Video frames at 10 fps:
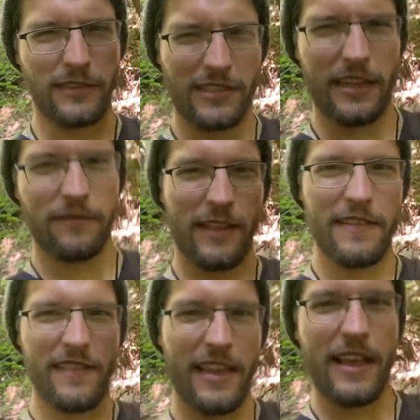with stuff
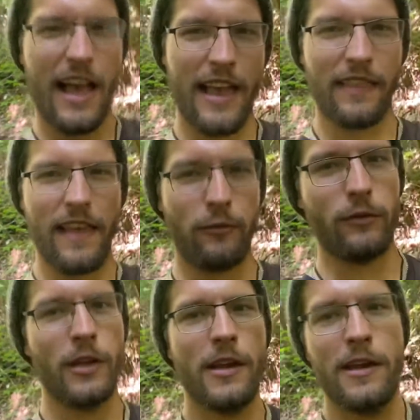that's like eye level
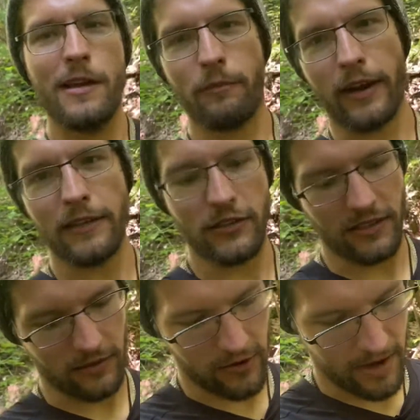branches
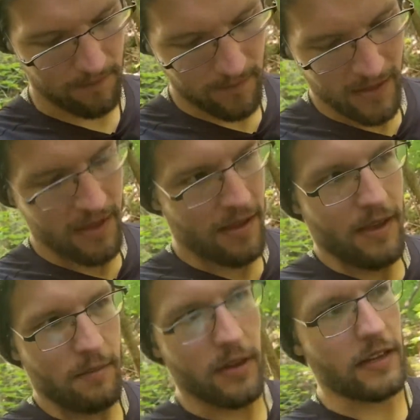and crap.
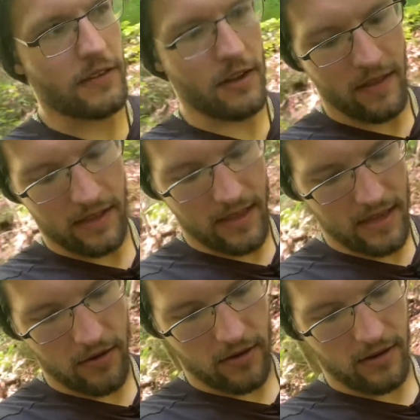But it's not like that
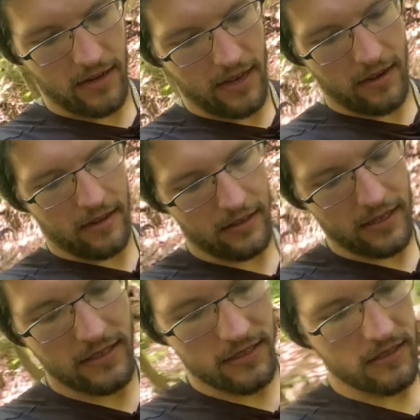here in Indiana, at
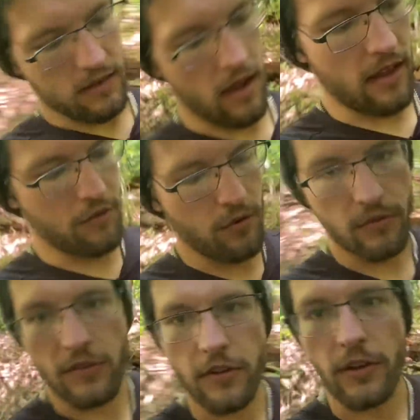least not in
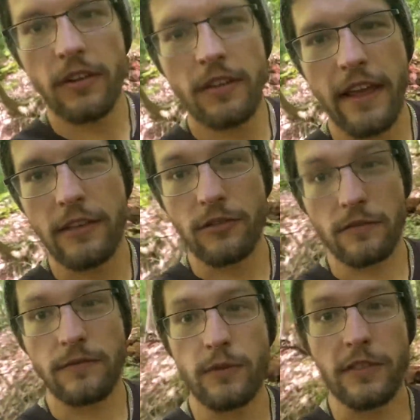Hoosier National
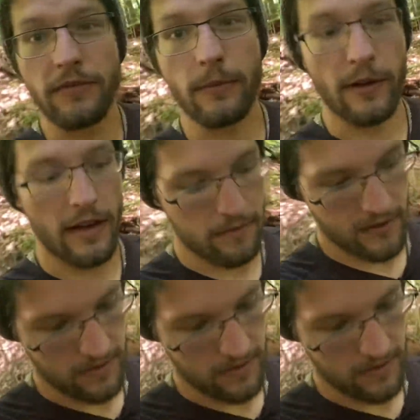Forest from what I've seen.